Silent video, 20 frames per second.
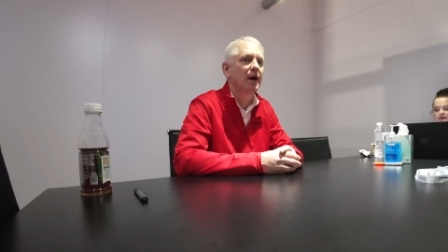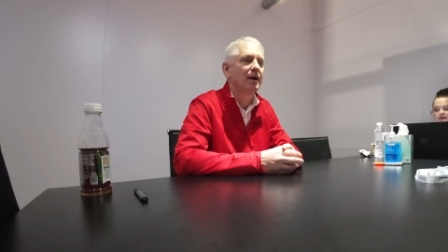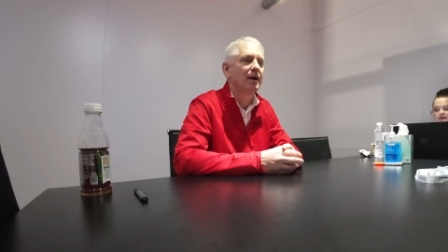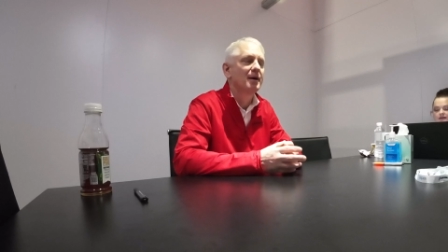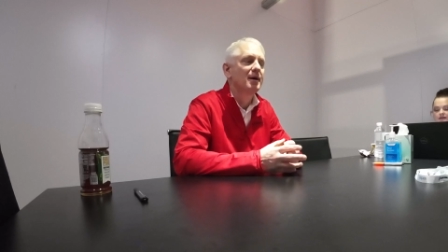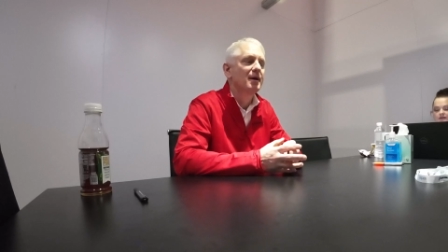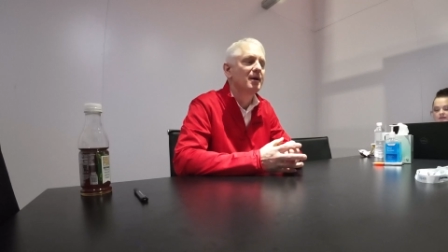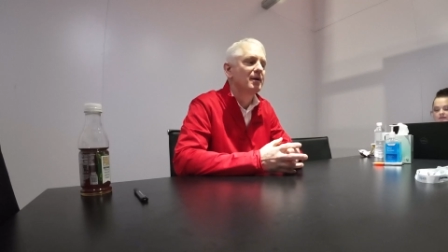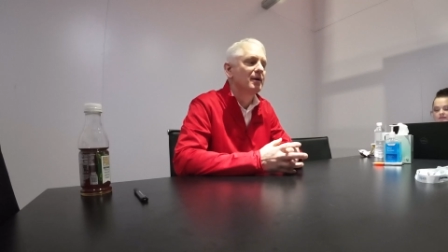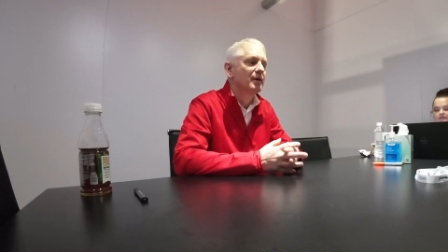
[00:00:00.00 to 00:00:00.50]
Yeah.
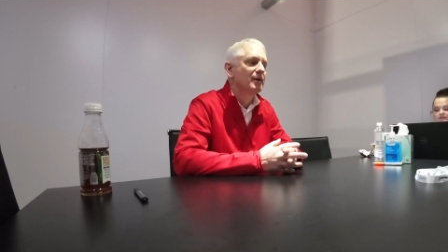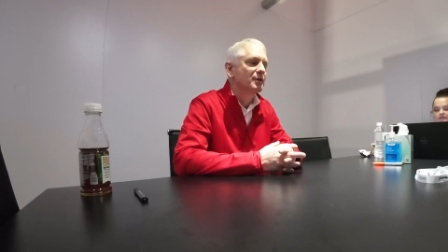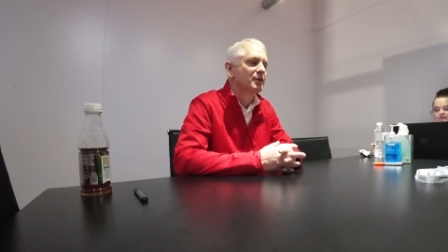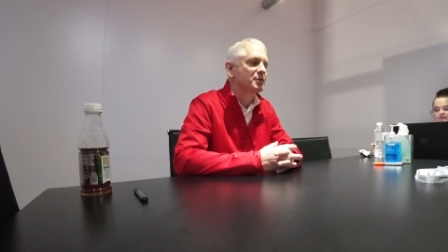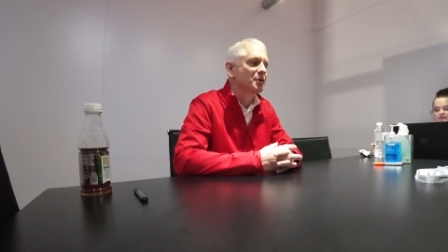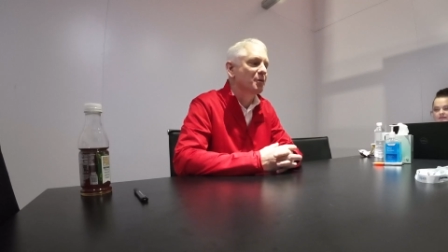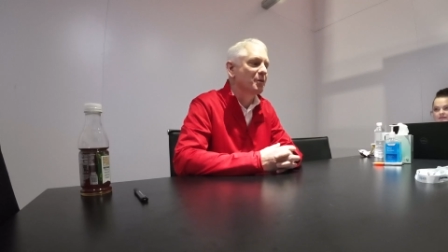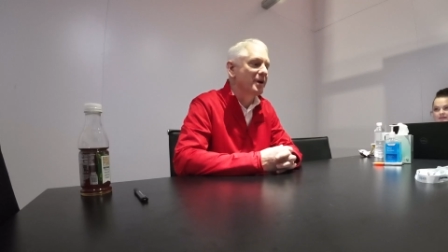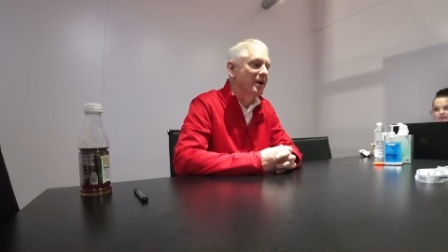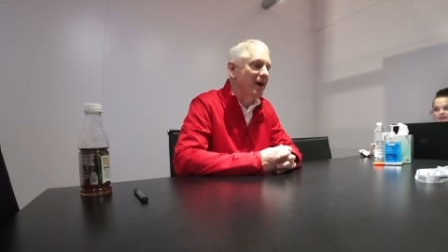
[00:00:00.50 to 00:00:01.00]

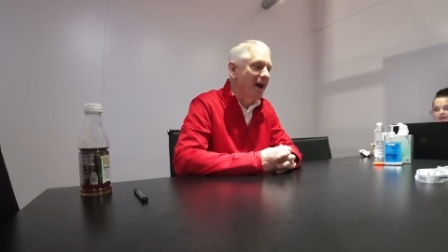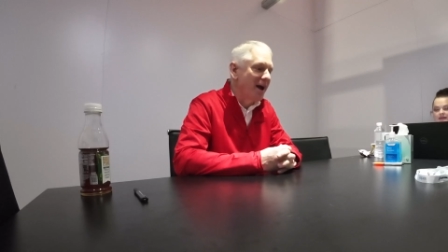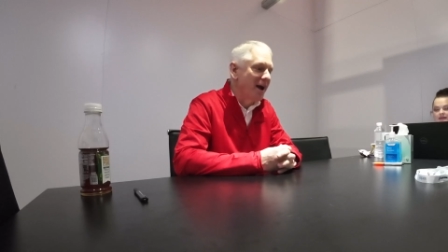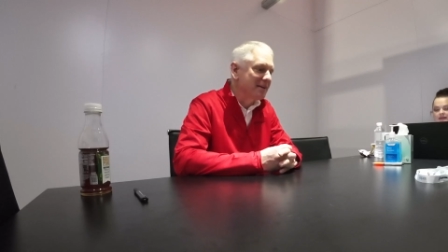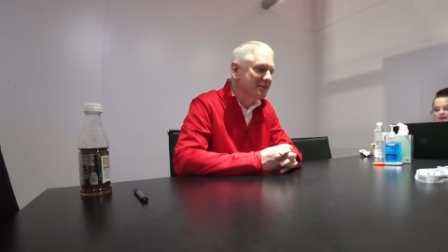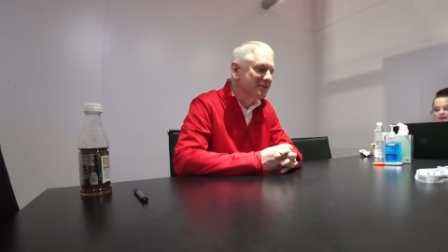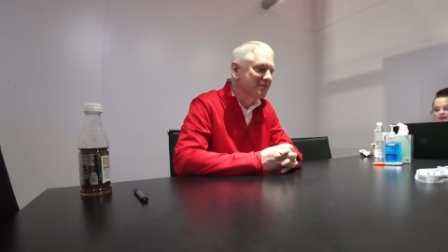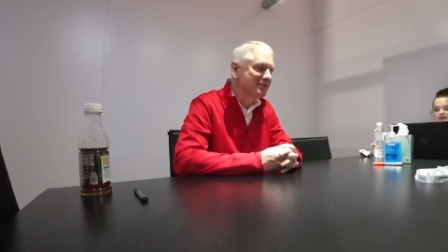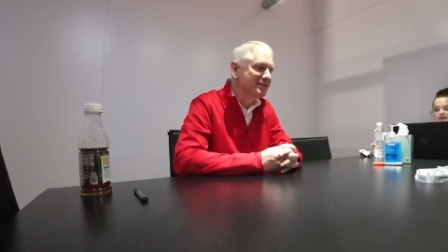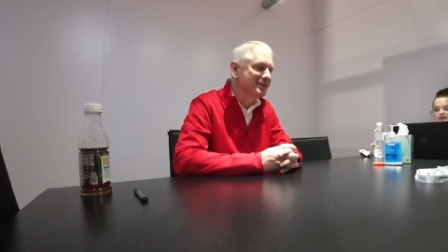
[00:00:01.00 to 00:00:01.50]
So we
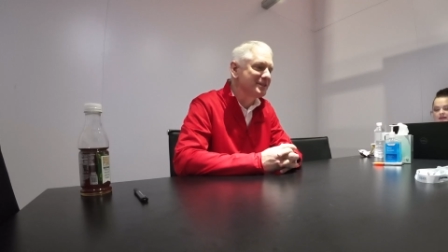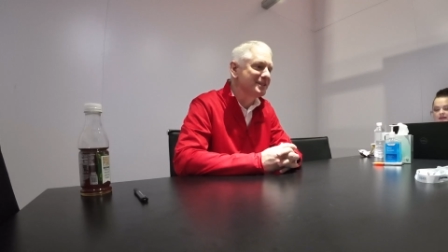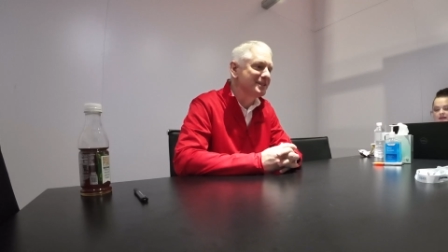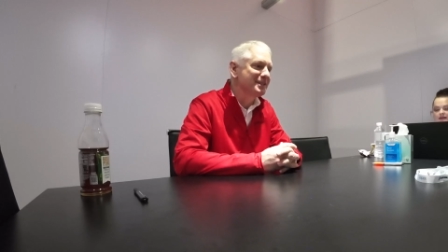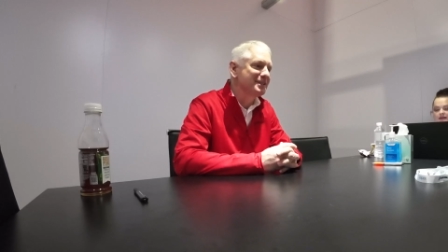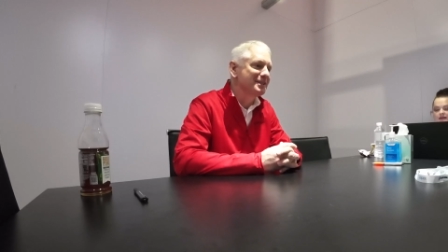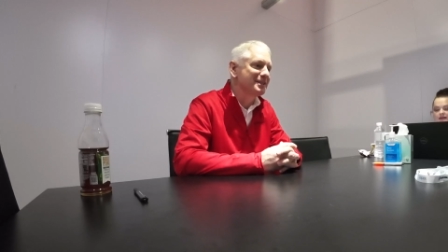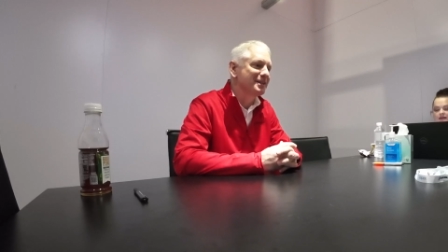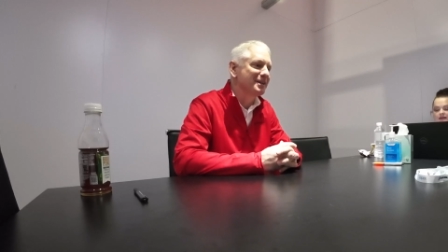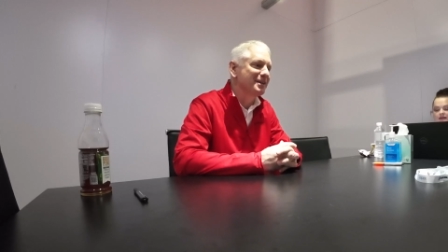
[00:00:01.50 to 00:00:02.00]

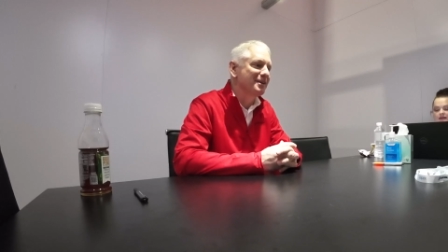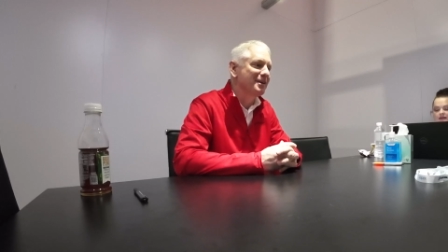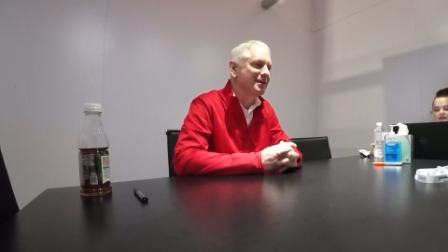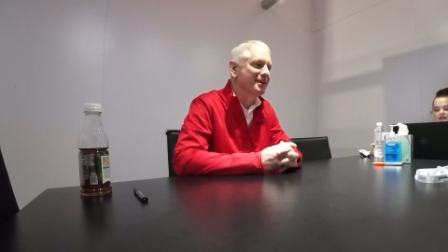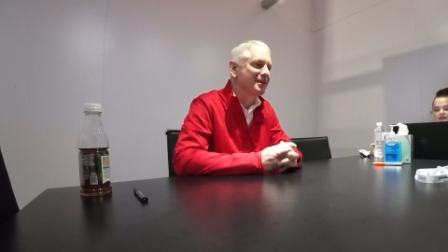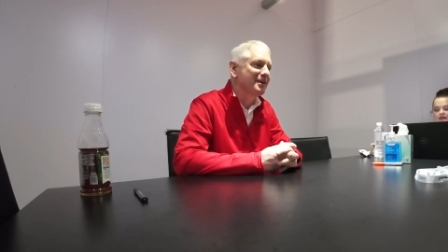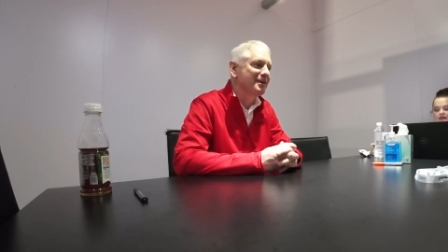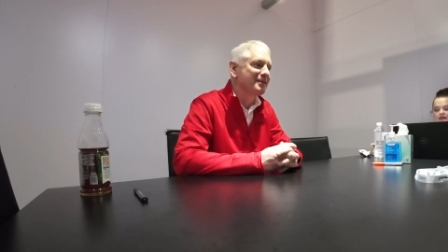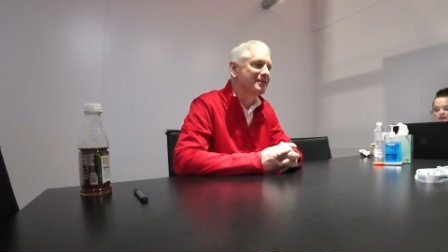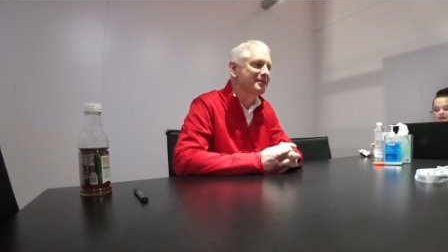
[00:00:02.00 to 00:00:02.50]
actively
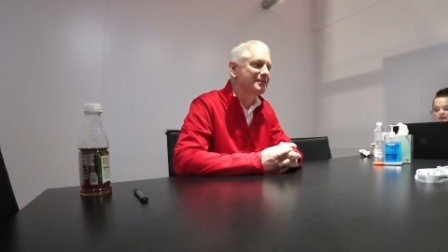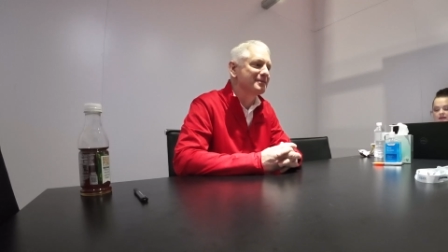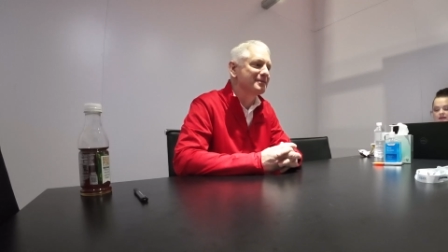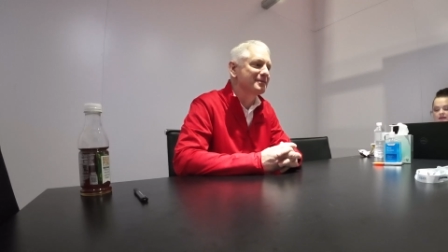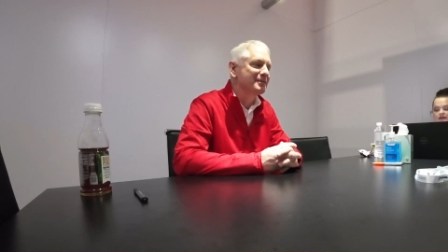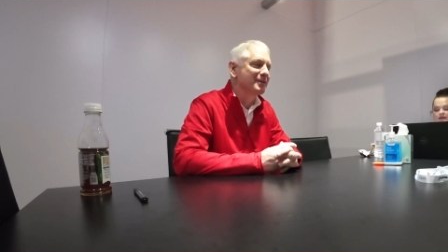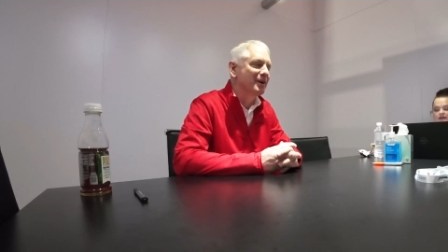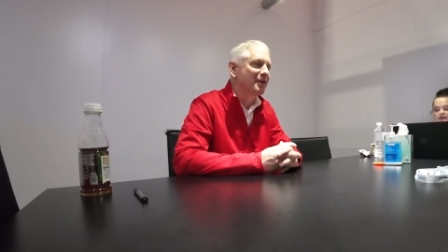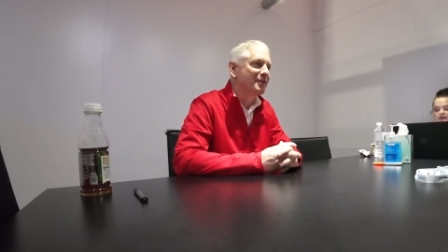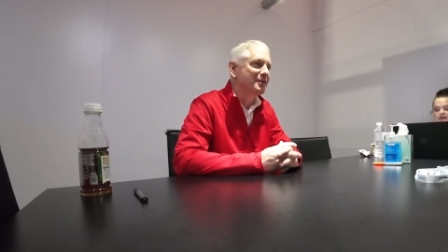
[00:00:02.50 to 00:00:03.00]

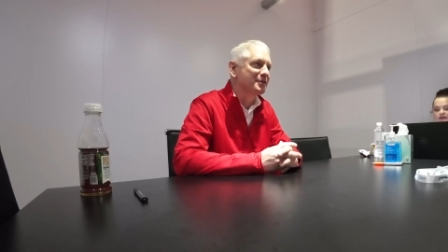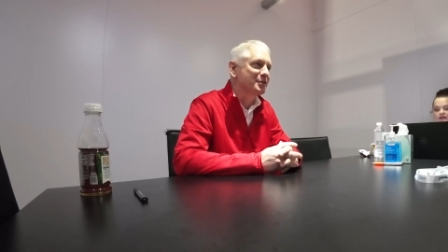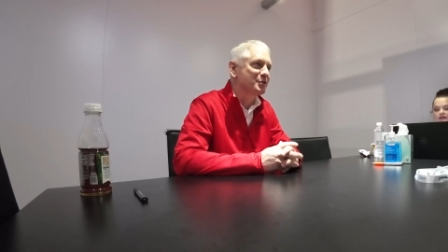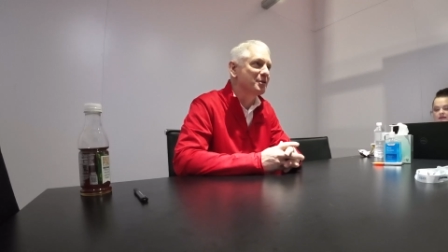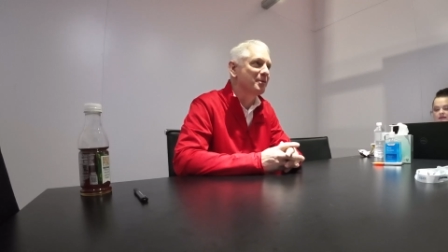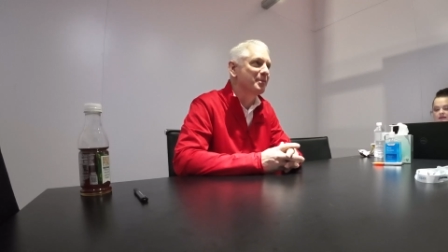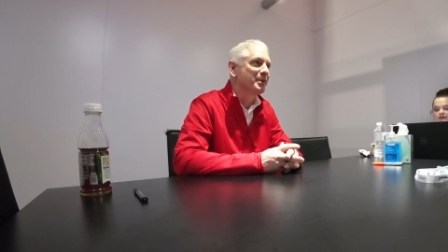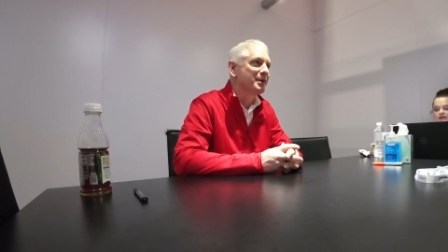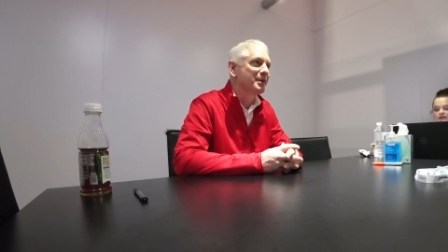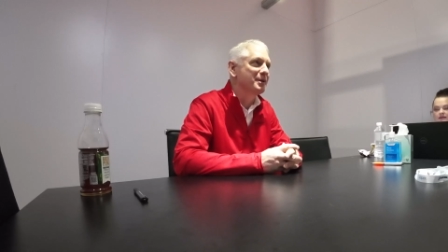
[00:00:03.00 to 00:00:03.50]
are
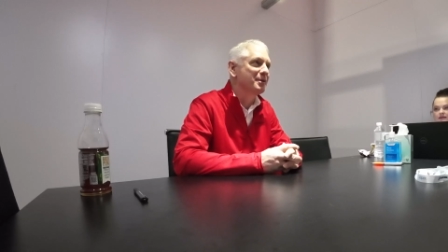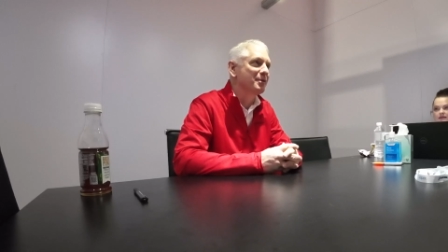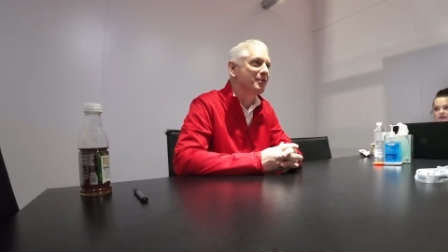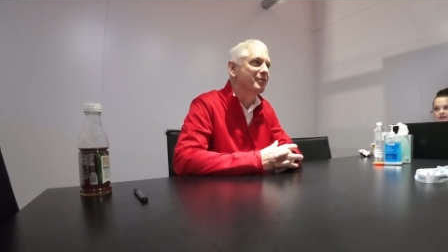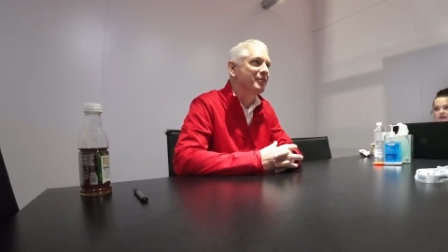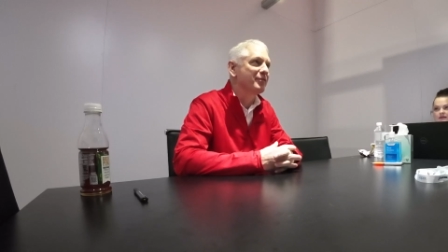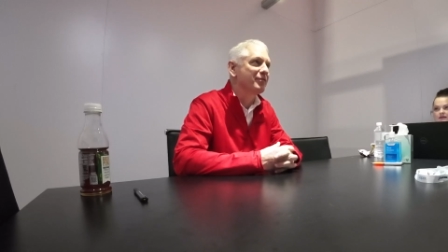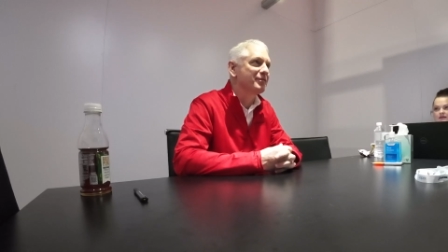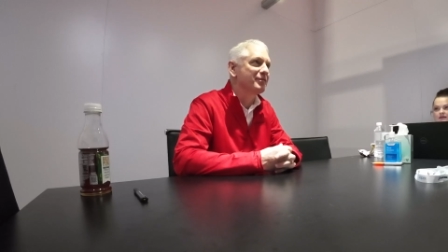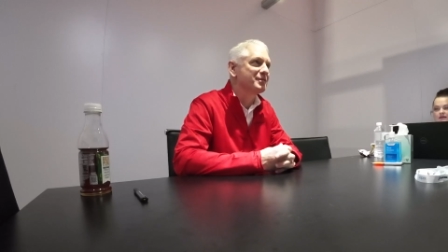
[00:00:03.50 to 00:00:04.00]
distributing over